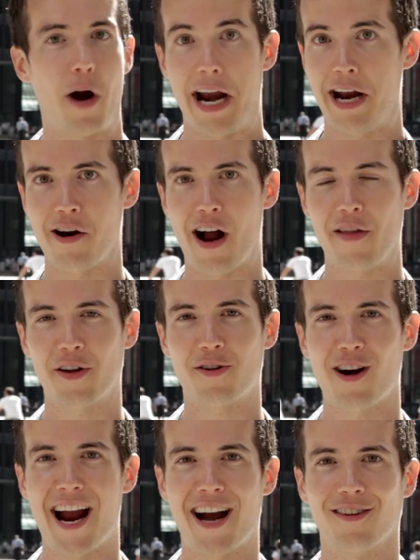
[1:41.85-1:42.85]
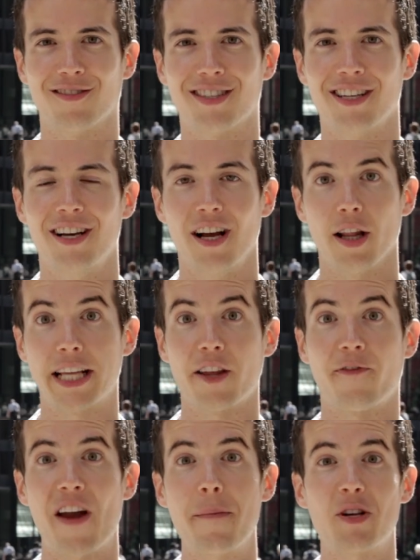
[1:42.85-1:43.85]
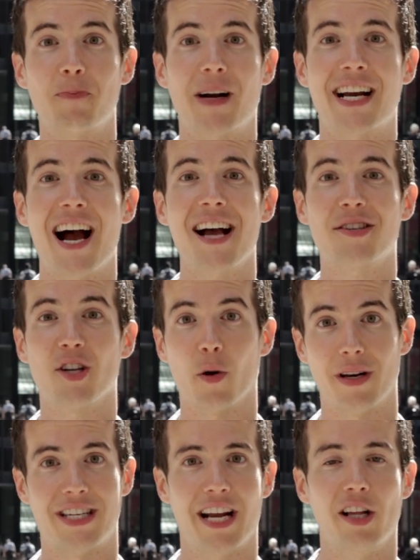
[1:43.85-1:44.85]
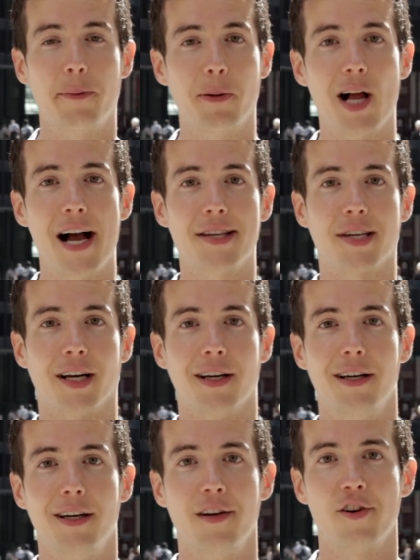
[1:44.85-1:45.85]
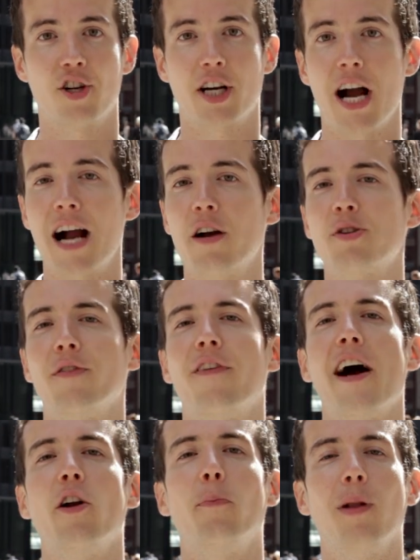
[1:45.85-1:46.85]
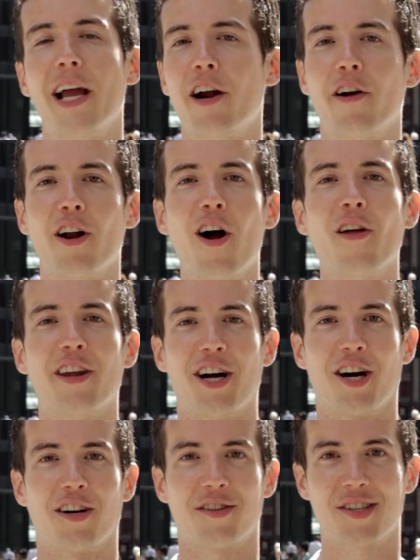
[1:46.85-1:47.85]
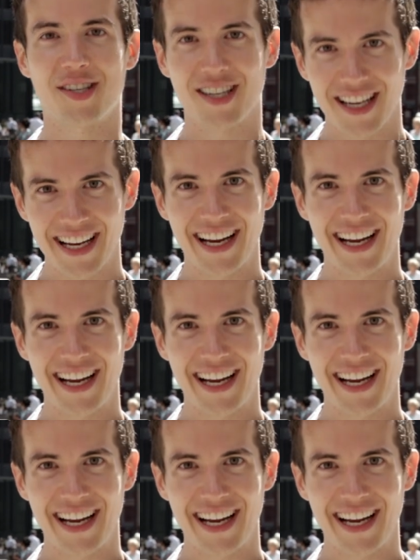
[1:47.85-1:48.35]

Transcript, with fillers: right here on the ground, like the famous Picasso in Daley Plaza. Chicago's a vital player in all the arts.